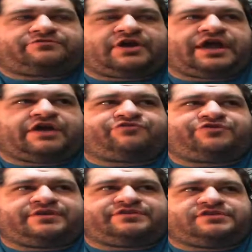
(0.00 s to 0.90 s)
I have
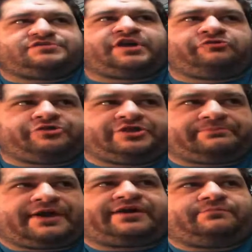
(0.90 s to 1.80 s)
set the intention on
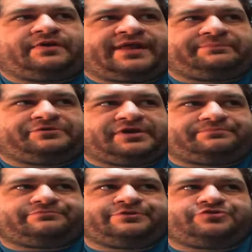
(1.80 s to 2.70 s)
the back of my
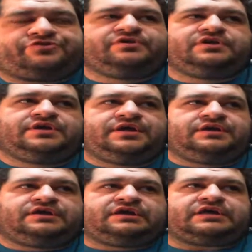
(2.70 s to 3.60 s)
laptop, which
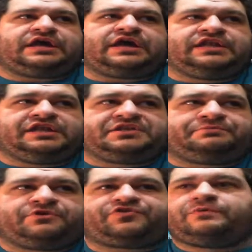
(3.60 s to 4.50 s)
I needed to
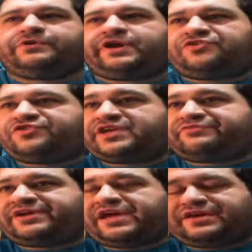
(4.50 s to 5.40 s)
put somewhere I see
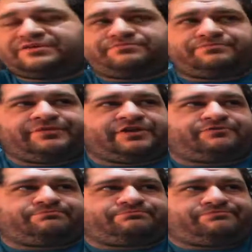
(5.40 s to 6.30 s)
every day, and
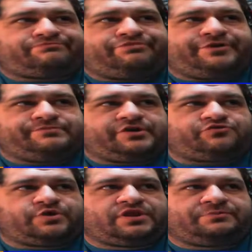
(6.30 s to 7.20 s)
that's pretty much
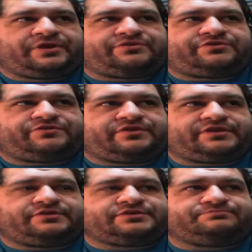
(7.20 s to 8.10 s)
one of the places that
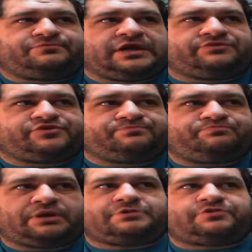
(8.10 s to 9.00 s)
I look
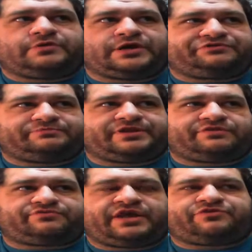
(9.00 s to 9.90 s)
often. Probably too often,
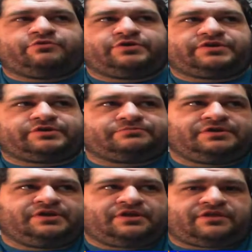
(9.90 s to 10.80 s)
but that's a whole nother.
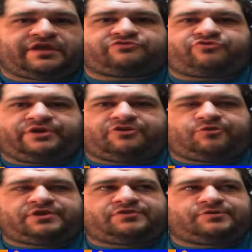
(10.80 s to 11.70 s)
That's
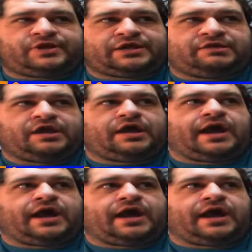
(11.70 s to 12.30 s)
2022, right?